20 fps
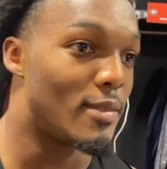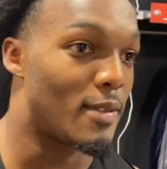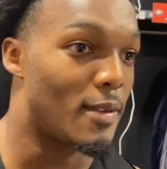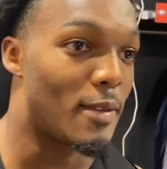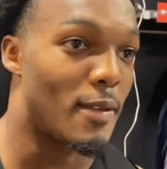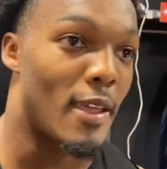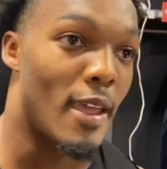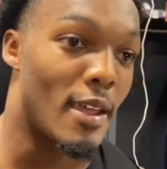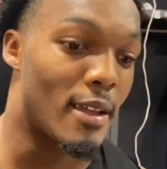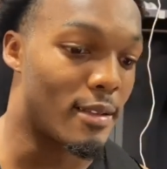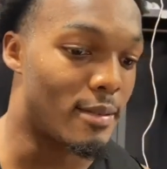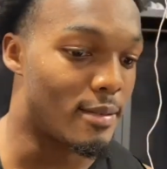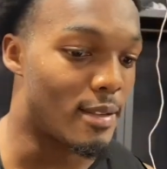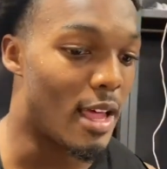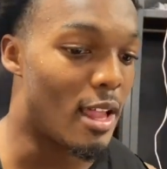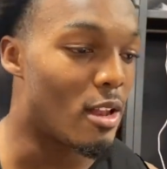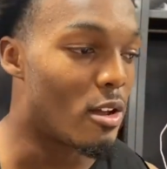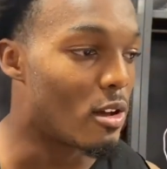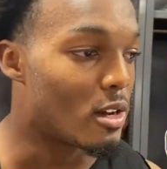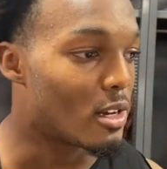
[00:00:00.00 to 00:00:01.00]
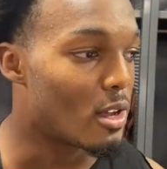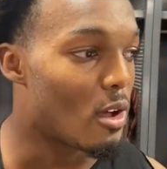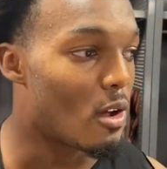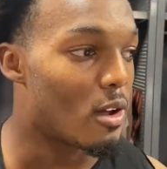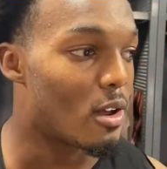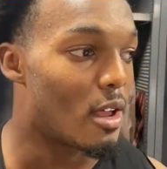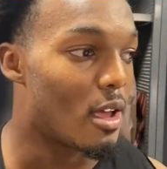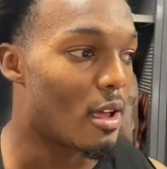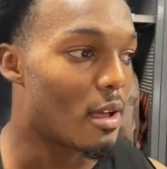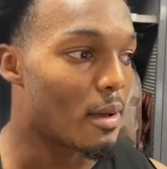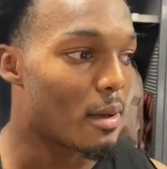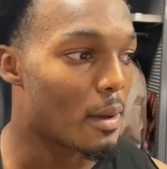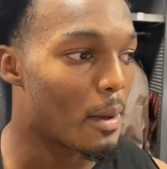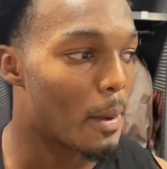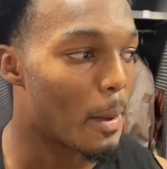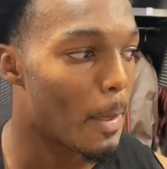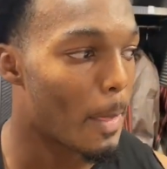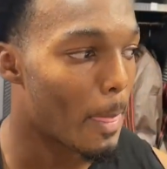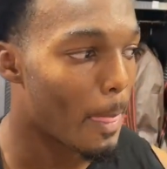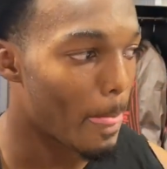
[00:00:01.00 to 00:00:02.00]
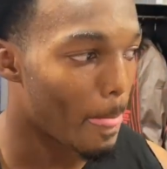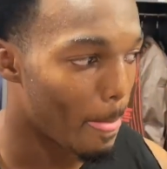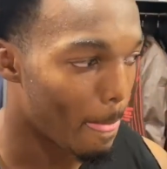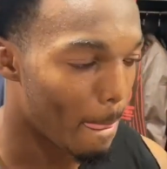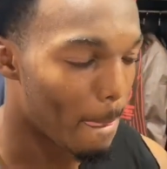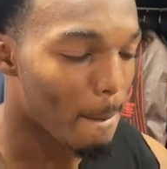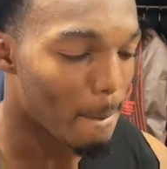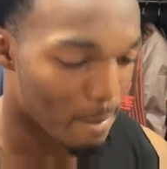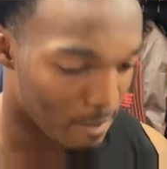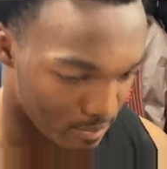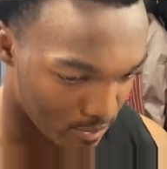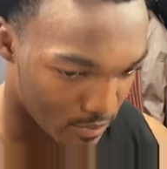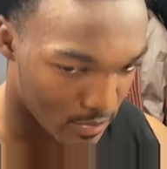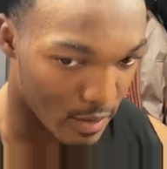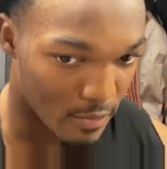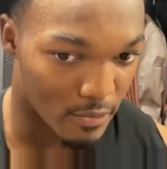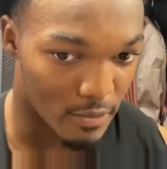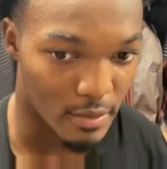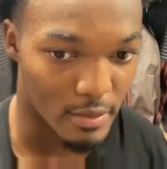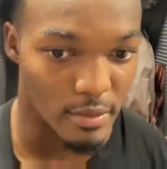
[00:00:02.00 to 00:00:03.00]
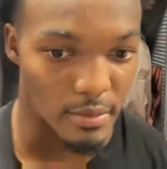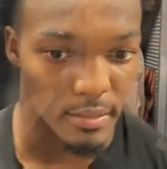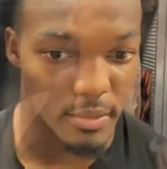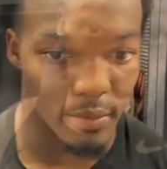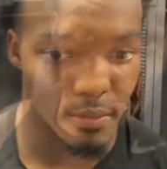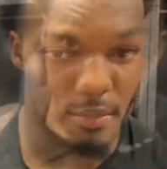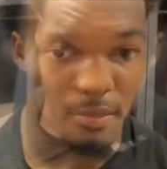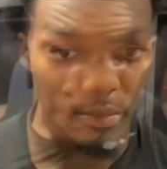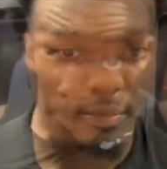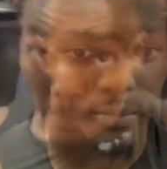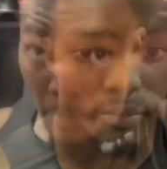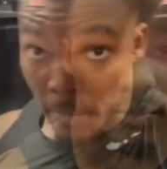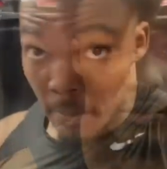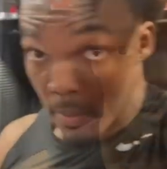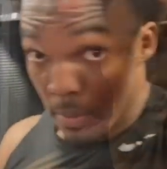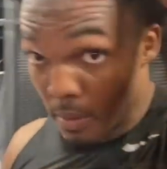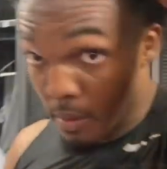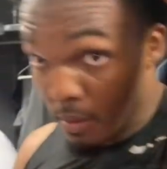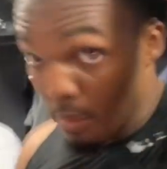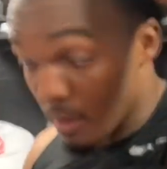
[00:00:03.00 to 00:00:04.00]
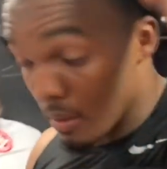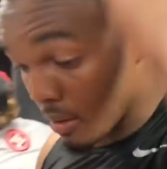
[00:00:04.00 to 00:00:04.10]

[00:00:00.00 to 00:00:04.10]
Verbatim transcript: that I learned all of that. Okay. Thanks very much. Definitely. how